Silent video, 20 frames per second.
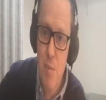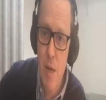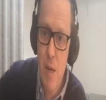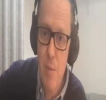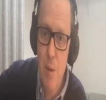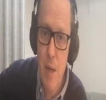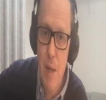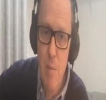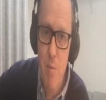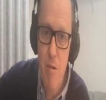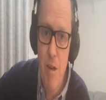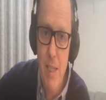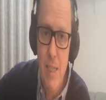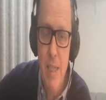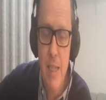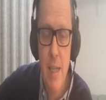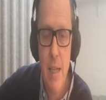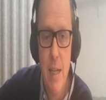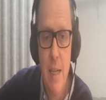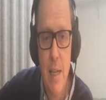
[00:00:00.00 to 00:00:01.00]
to people in
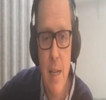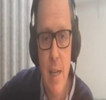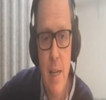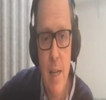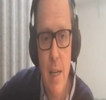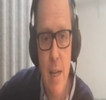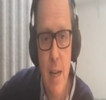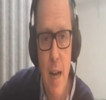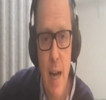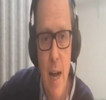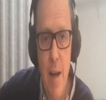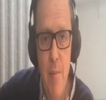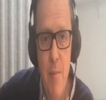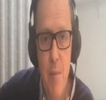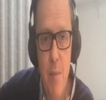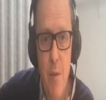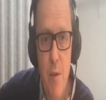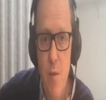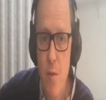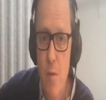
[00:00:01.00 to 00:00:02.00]
prison,
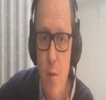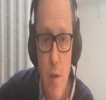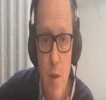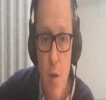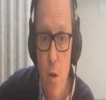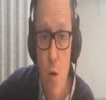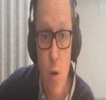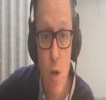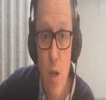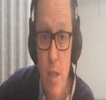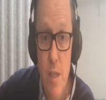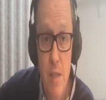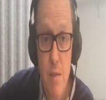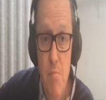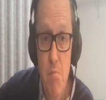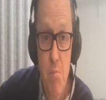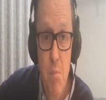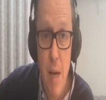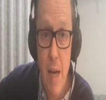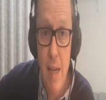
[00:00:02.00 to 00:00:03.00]
call us,
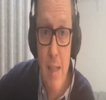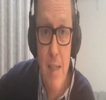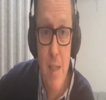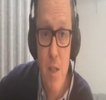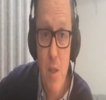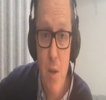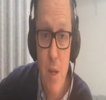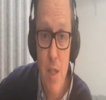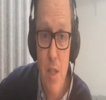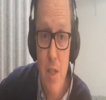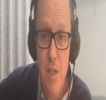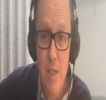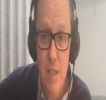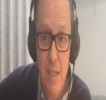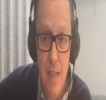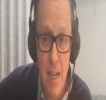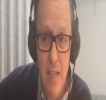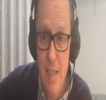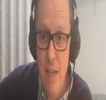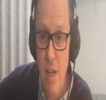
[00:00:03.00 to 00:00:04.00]
ask us questions,
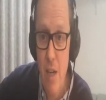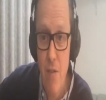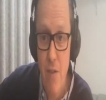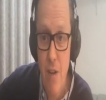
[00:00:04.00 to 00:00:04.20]
tell us how you're